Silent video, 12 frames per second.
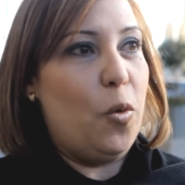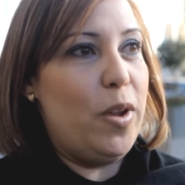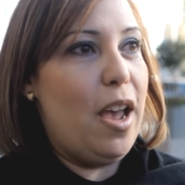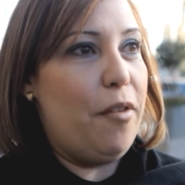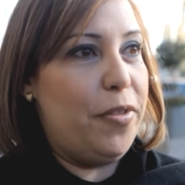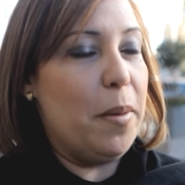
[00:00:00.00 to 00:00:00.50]

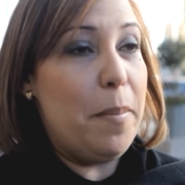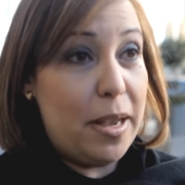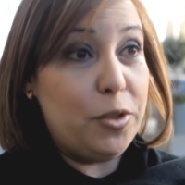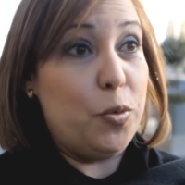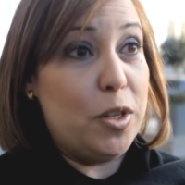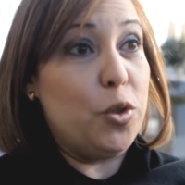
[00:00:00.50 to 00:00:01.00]
we have the
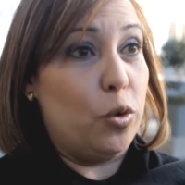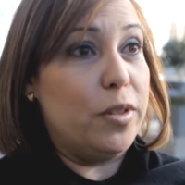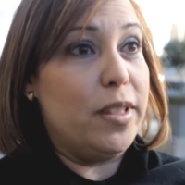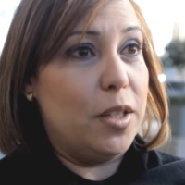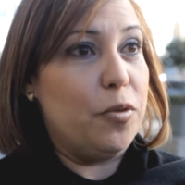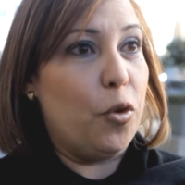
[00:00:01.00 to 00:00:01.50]
best
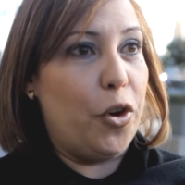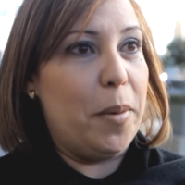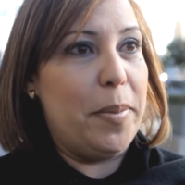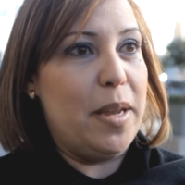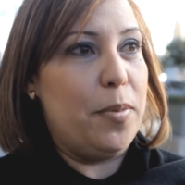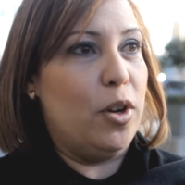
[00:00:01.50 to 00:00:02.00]
resources for
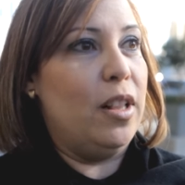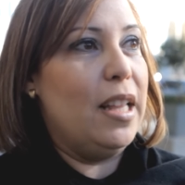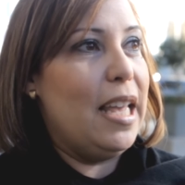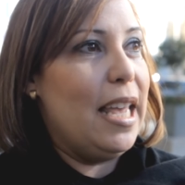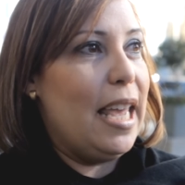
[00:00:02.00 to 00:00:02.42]
our people,